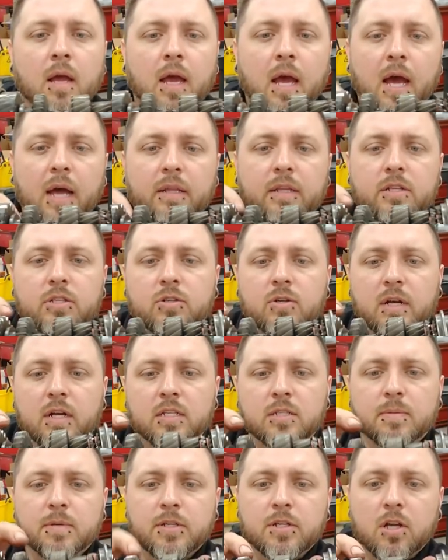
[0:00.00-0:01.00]
had this
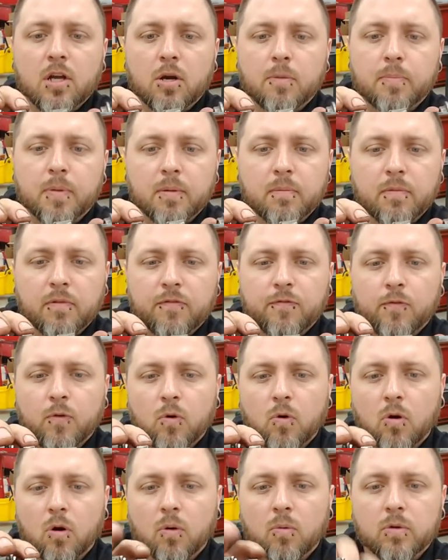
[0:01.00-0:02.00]
transmission open
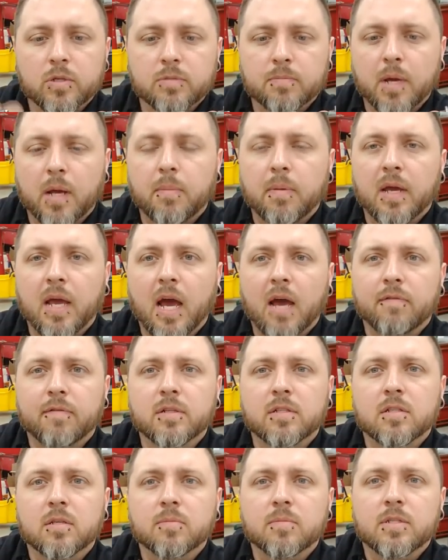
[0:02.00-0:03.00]
before was maybe
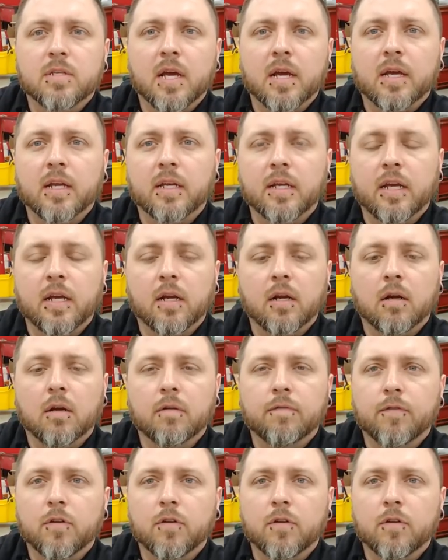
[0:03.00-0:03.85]
having some second gear,